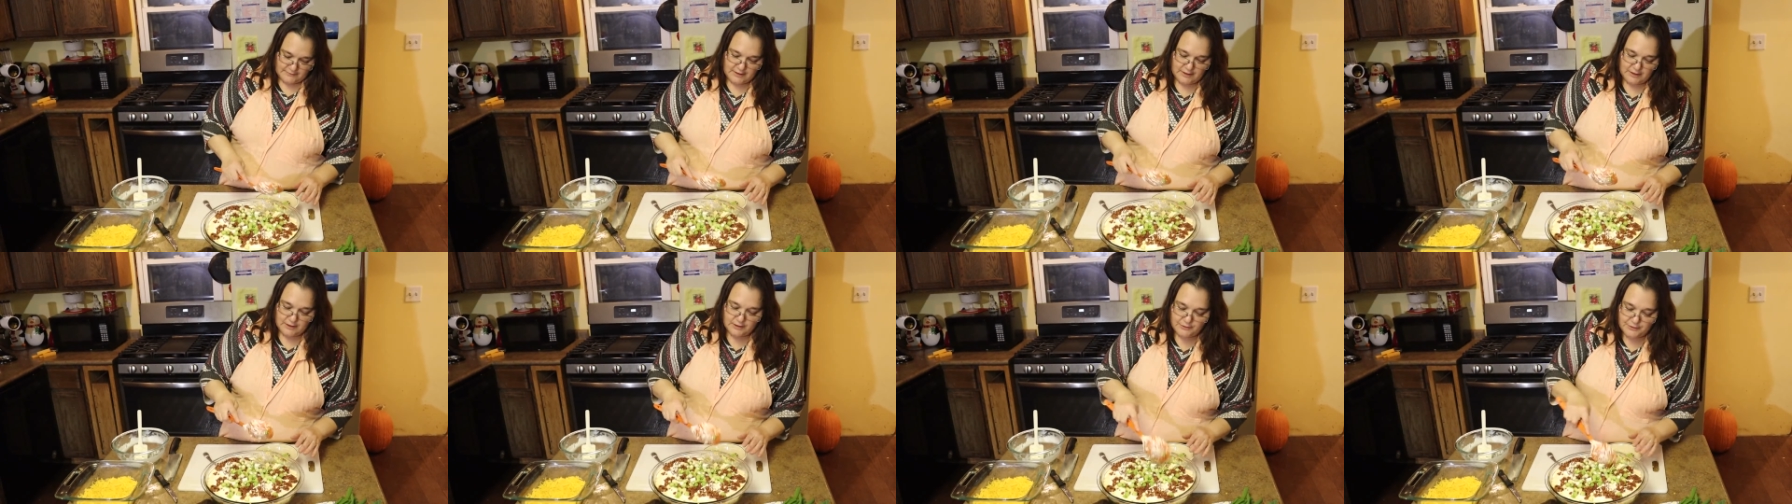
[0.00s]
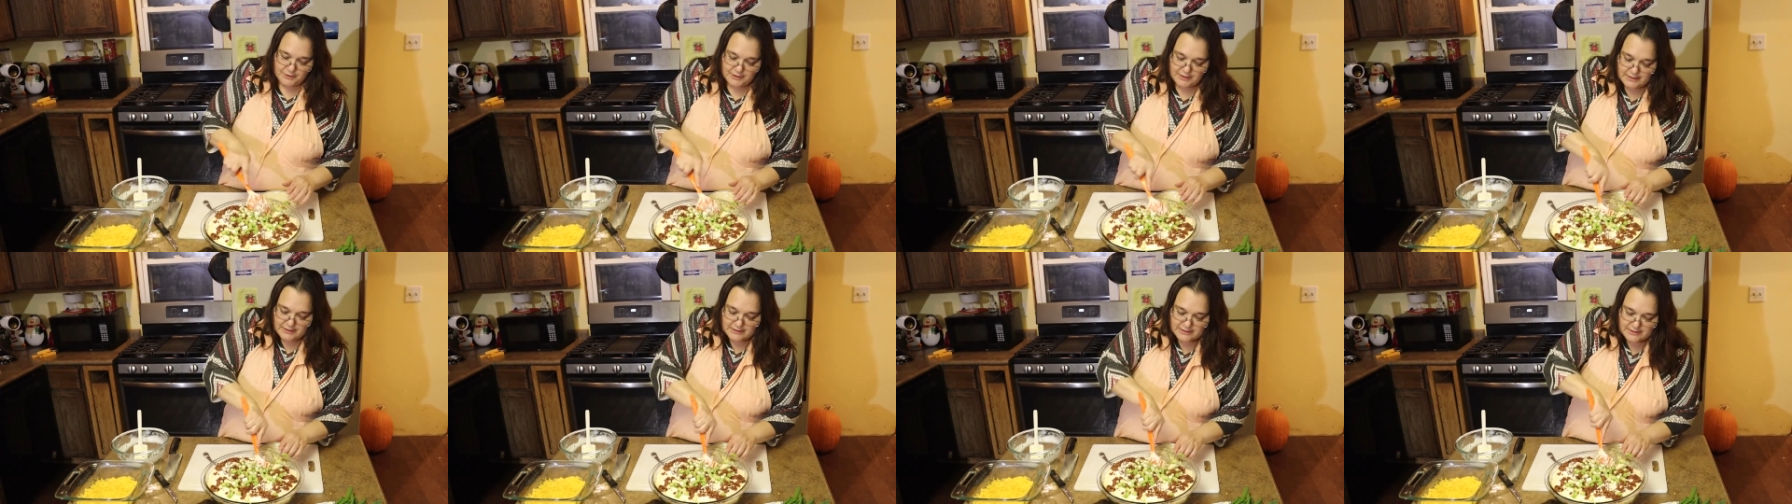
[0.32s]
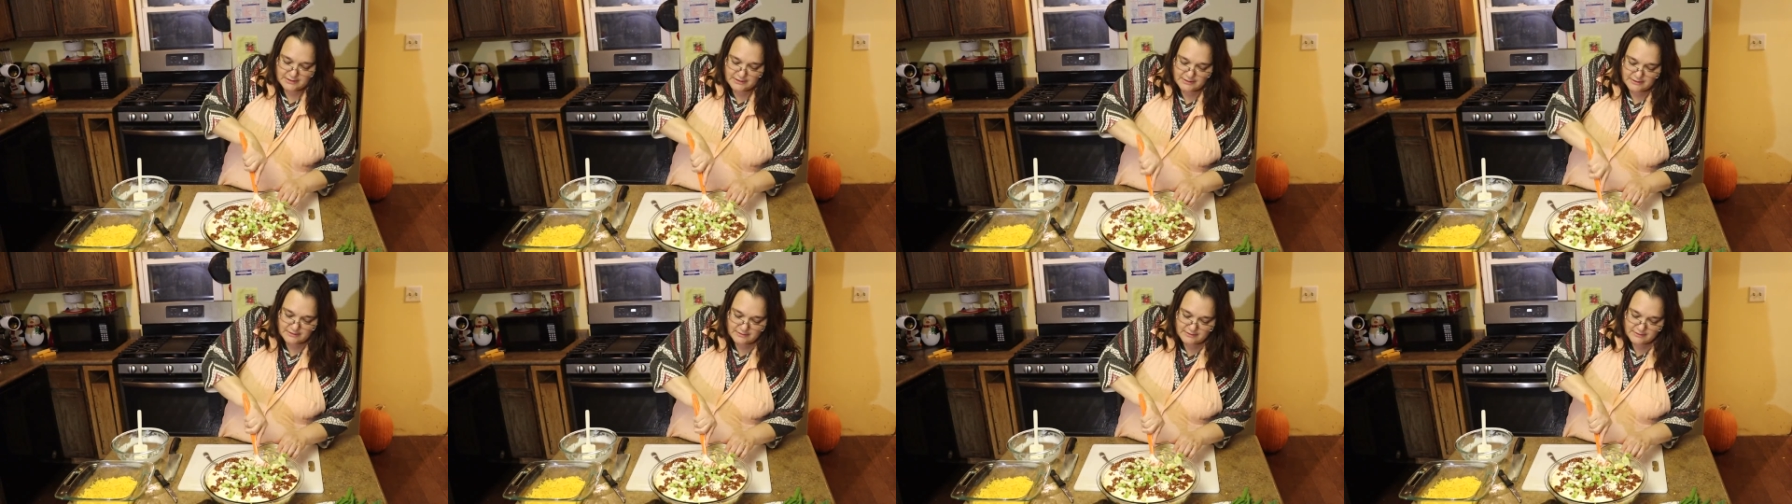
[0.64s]
Oh
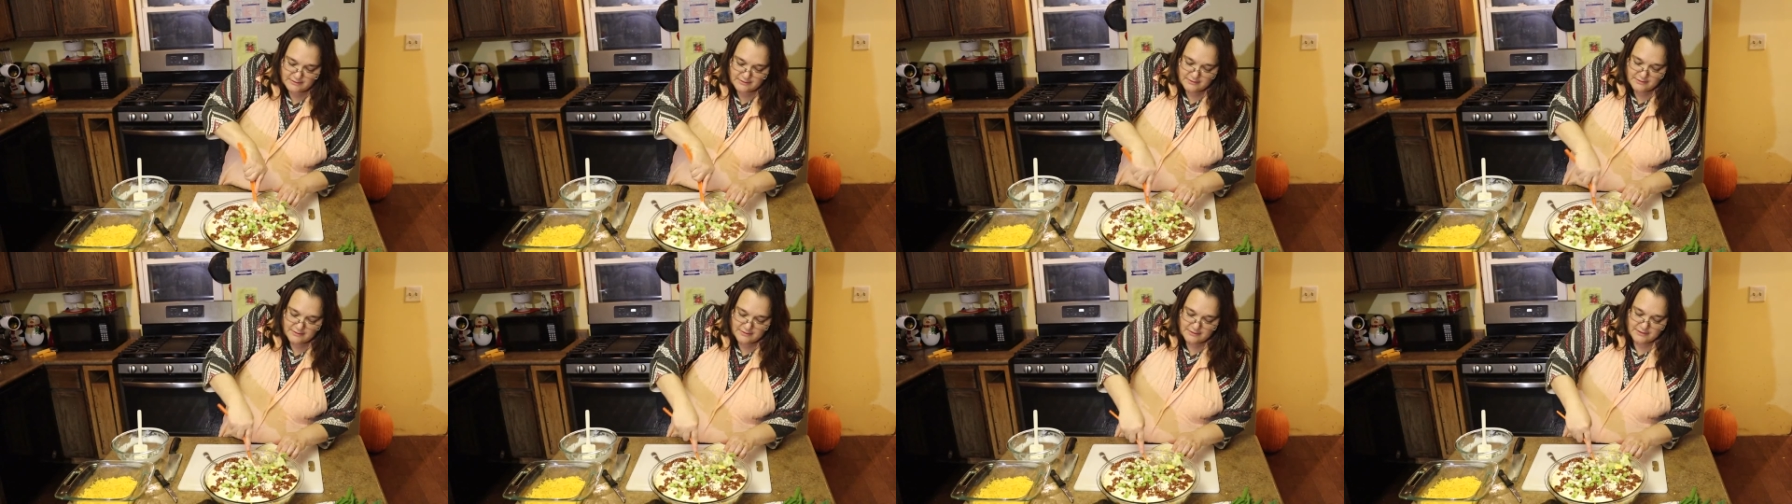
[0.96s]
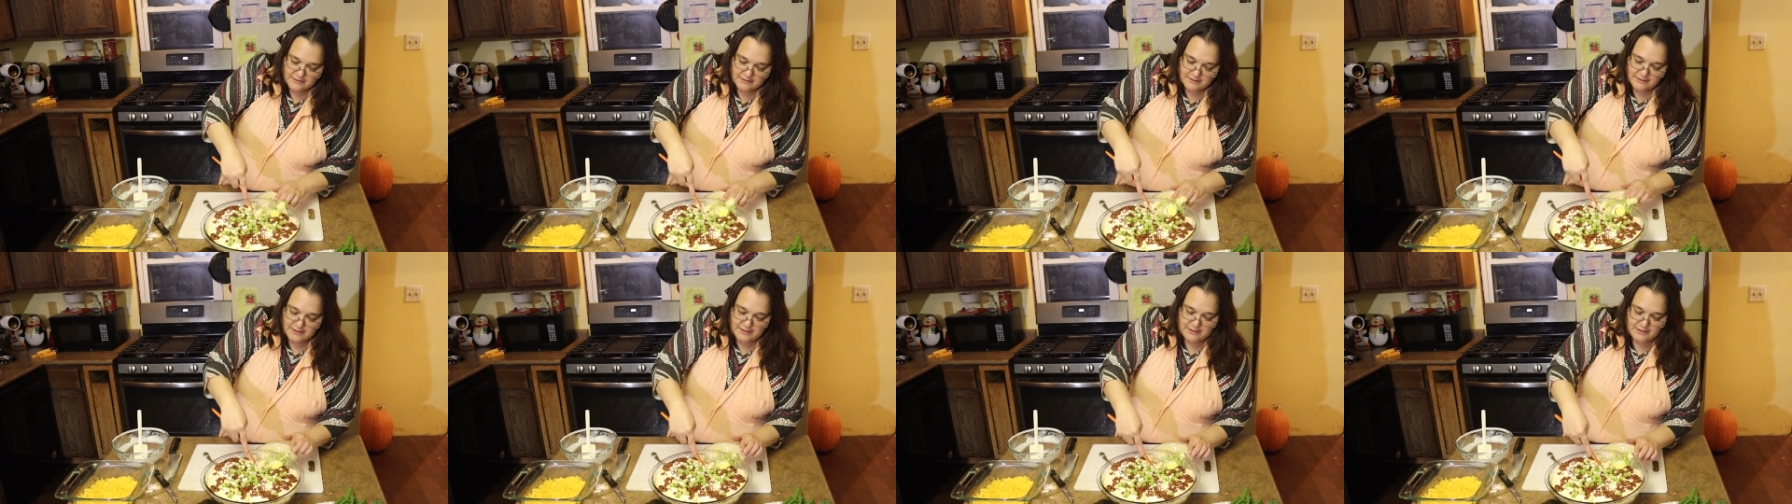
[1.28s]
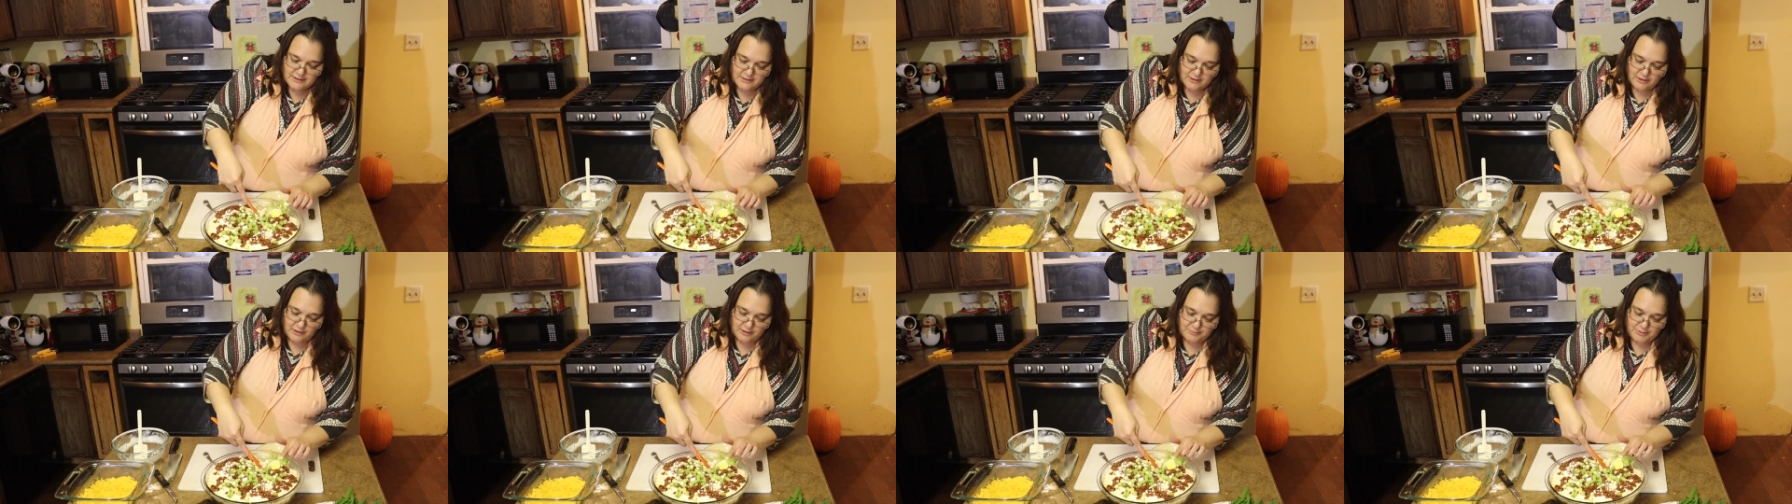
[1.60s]
yes, this
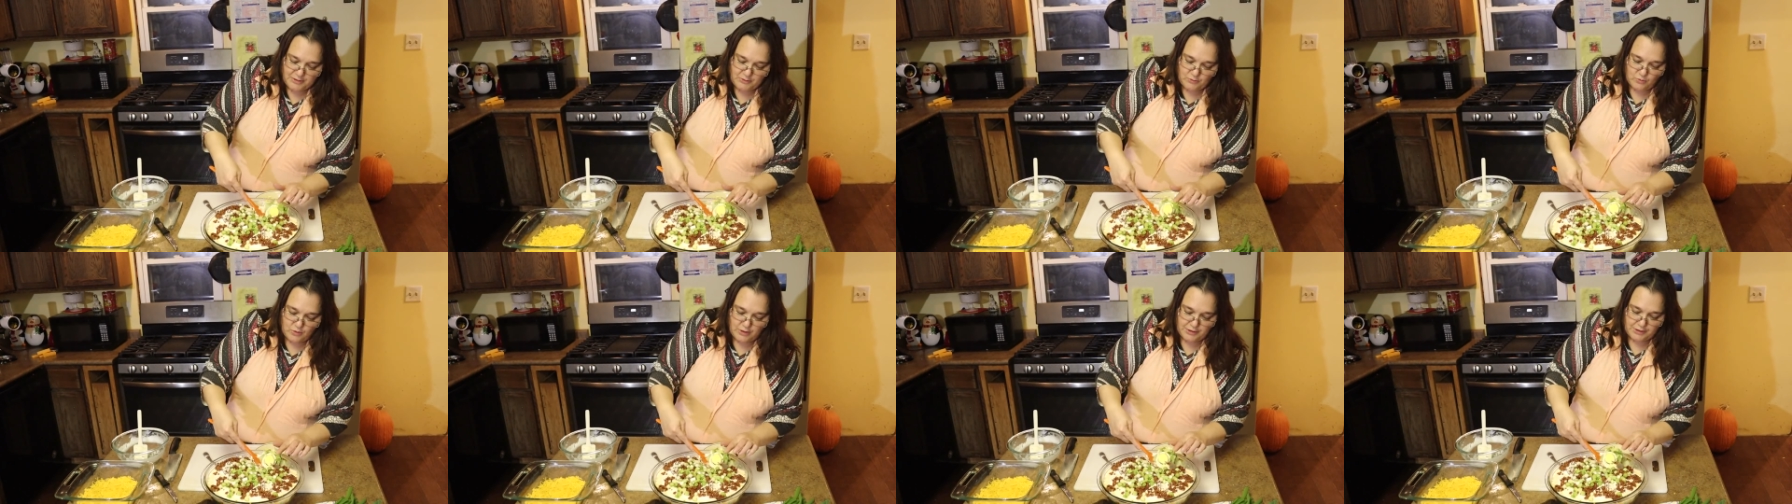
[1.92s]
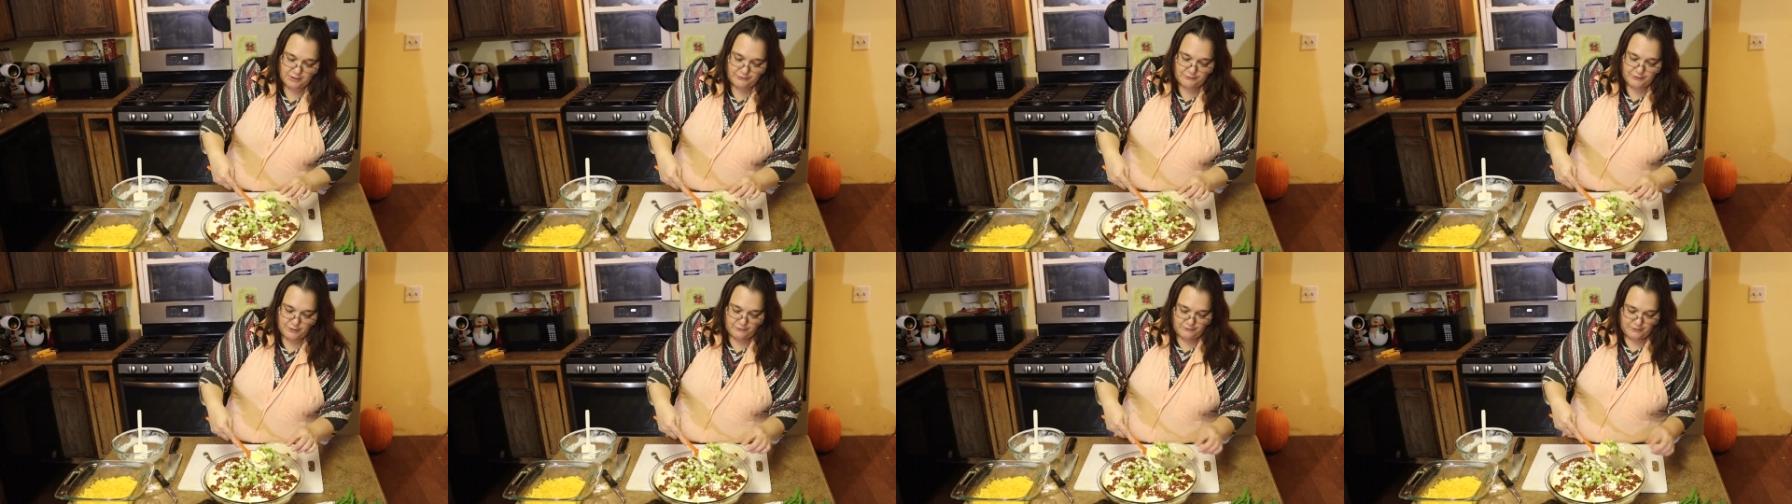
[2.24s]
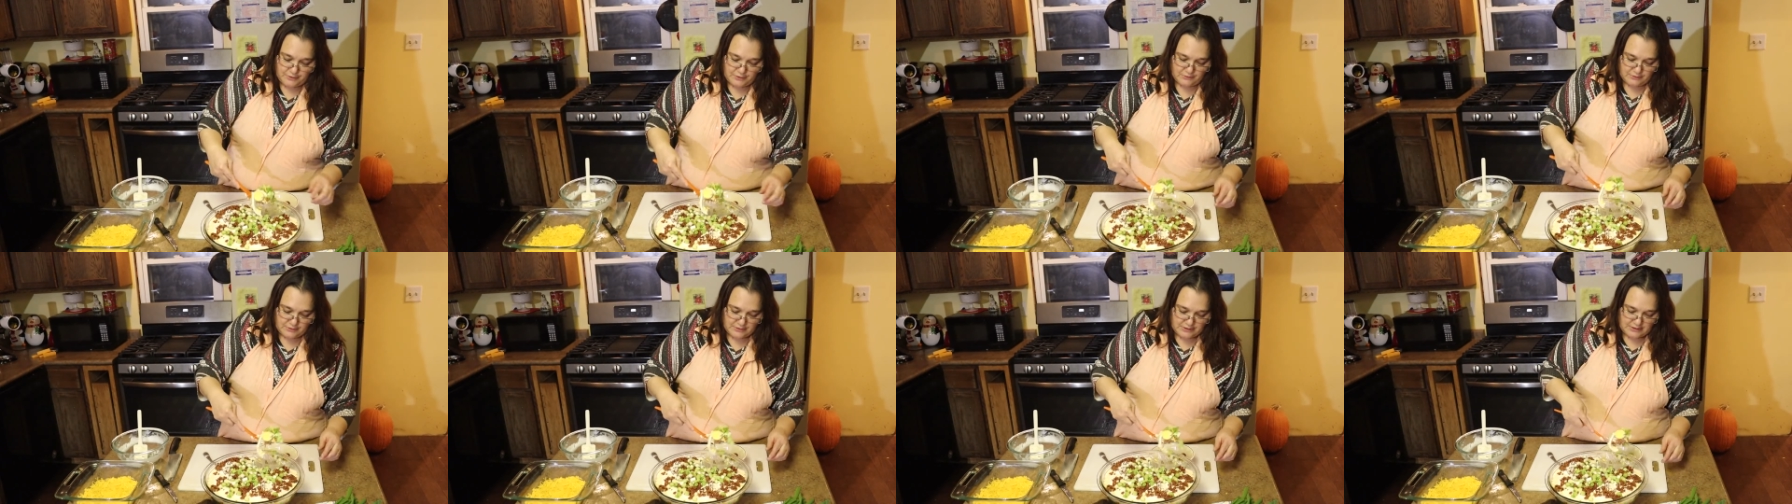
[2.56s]
is going to be wonderful,
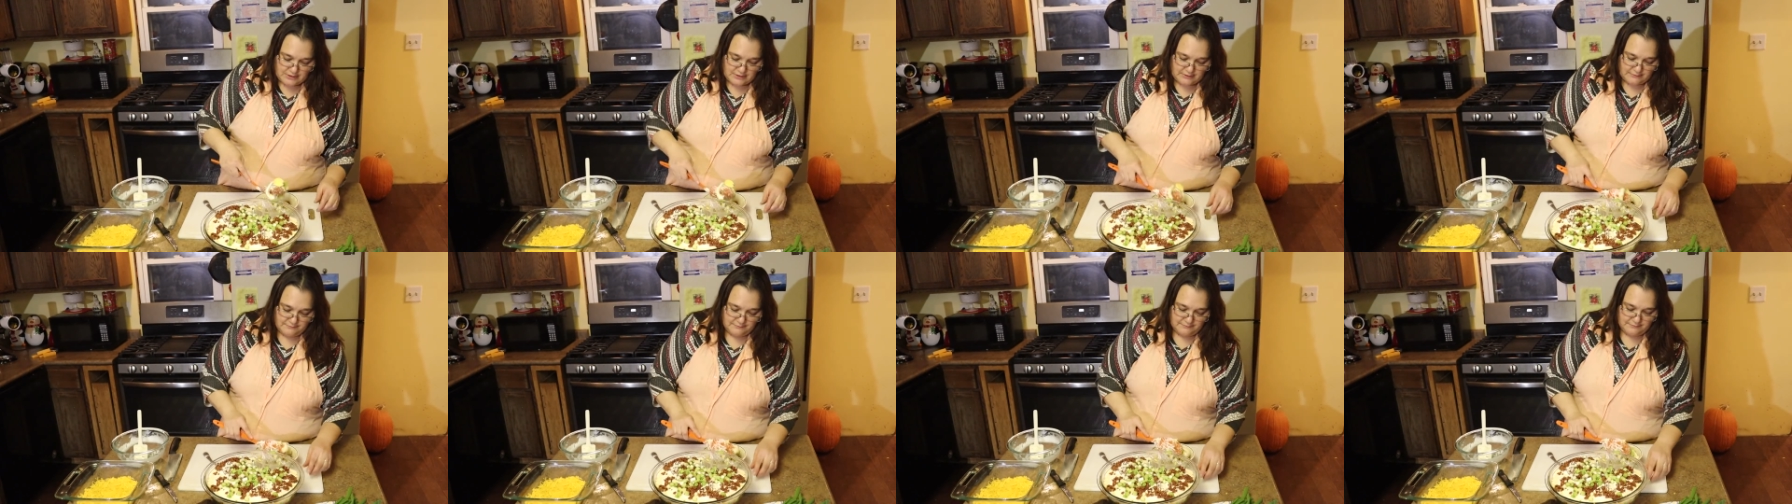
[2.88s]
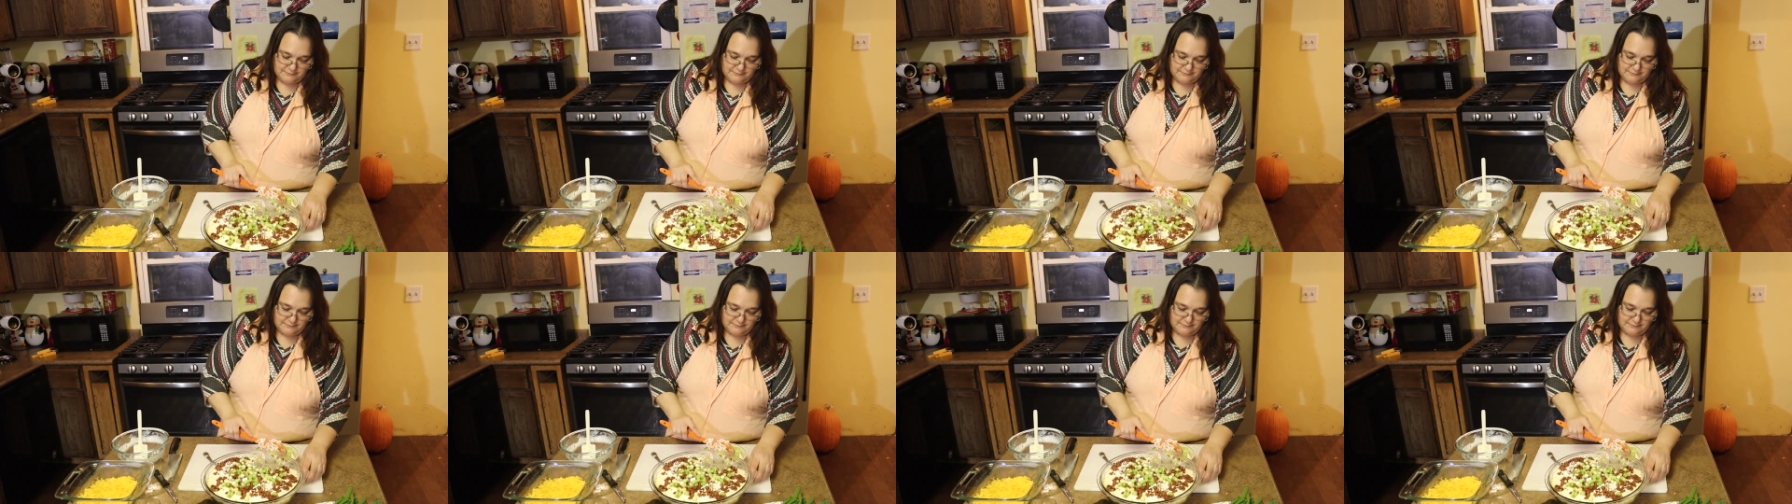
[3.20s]
folks.